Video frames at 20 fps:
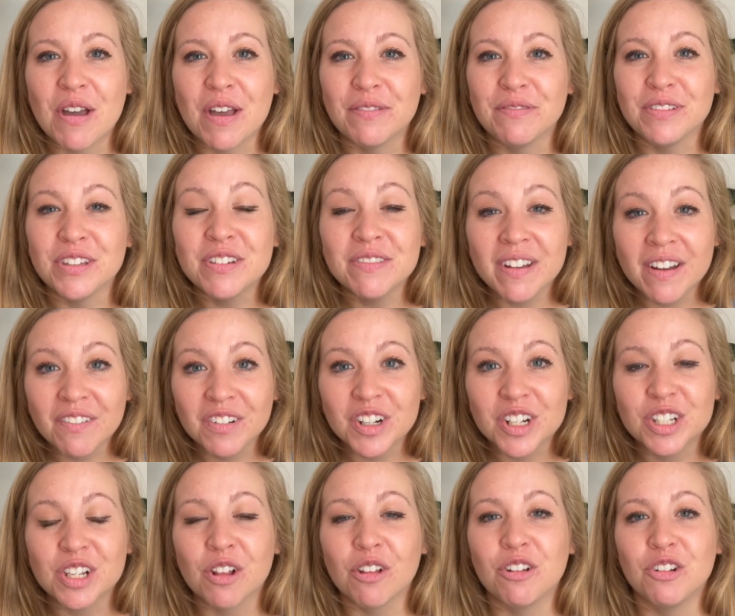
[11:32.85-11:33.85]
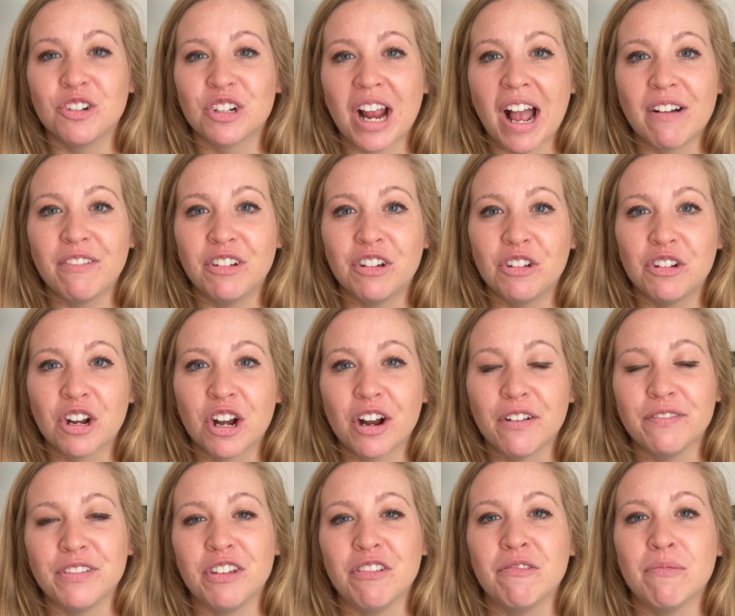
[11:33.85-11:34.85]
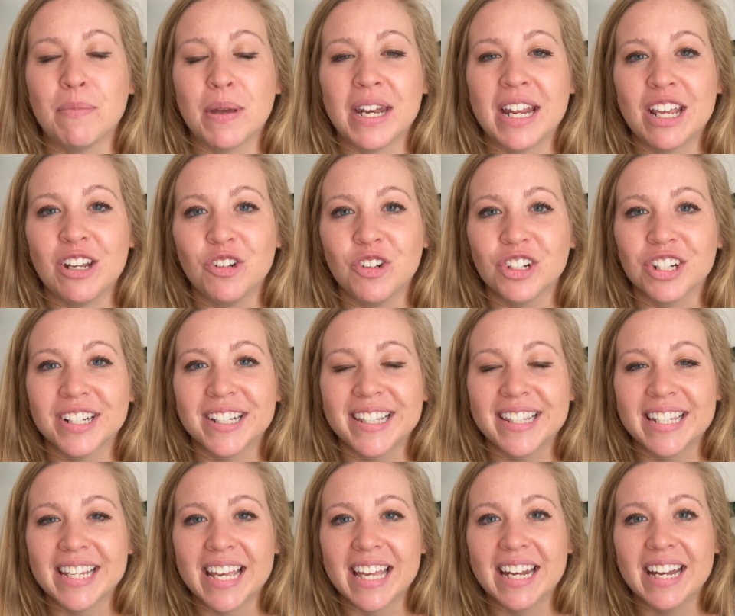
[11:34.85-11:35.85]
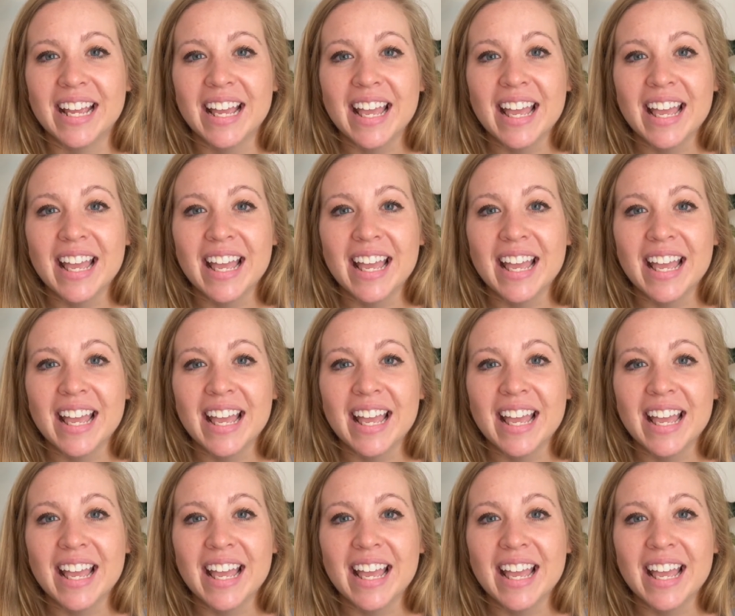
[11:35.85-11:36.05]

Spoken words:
if you've ever solo traveled or if you've been interested